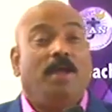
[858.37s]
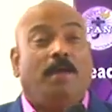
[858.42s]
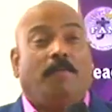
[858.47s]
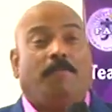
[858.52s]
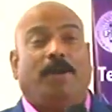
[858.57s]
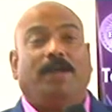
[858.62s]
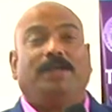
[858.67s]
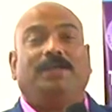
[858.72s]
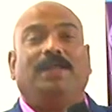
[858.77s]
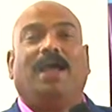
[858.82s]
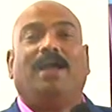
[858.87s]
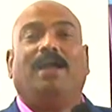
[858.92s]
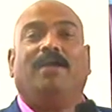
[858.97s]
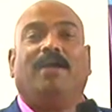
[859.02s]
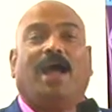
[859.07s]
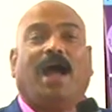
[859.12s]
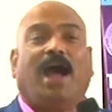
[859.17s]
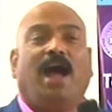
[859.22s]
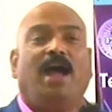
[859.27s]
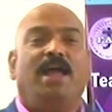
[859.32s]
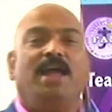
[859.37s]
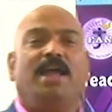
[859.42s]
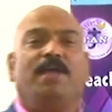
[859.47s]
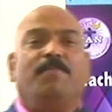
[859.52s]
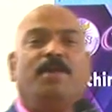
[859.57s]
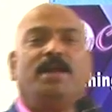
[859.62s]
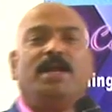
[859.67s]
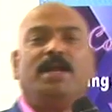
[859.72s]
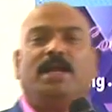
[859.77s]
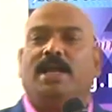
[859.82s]
But uh,
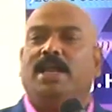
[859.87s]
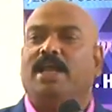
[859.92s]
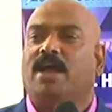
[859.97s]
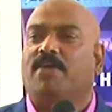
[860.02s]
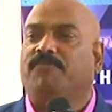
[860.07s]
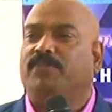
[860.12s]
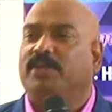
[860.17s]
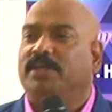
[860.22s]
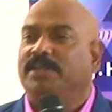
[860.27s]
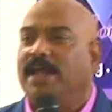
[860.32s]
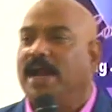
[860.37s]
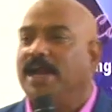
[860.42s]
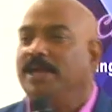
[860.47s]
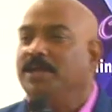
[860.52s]
immediately after that,